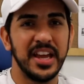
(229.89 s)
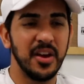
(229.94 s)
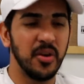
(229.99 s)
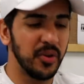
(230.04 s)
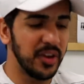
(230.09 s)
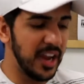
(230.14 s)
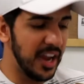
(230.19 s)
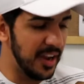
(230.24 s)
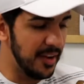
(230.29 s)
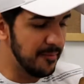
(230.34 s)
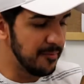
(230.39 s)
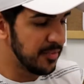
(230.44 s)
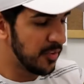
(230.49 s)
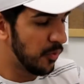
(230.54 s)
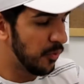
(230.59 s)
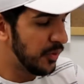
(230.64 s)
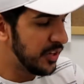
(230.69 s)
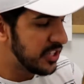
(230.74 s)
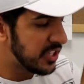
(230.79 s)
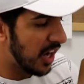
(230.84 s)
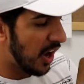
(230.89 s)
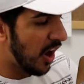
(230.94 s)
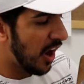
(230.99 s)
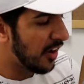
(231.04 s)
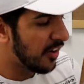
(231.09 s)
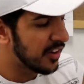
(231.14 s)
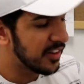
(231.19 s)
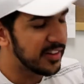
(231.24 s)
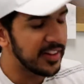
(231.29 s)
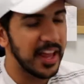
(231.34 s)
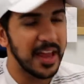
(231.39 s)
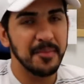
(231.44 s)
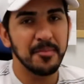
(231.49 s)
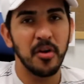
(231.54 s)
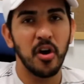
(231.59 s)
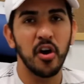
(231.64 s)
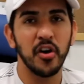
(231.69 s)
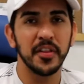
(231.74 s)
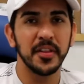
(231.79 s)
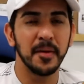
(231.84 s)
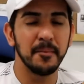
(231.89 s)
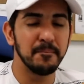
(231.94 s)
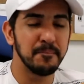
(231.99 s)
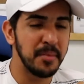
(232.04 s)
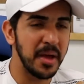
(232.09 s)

okay, which out of them are the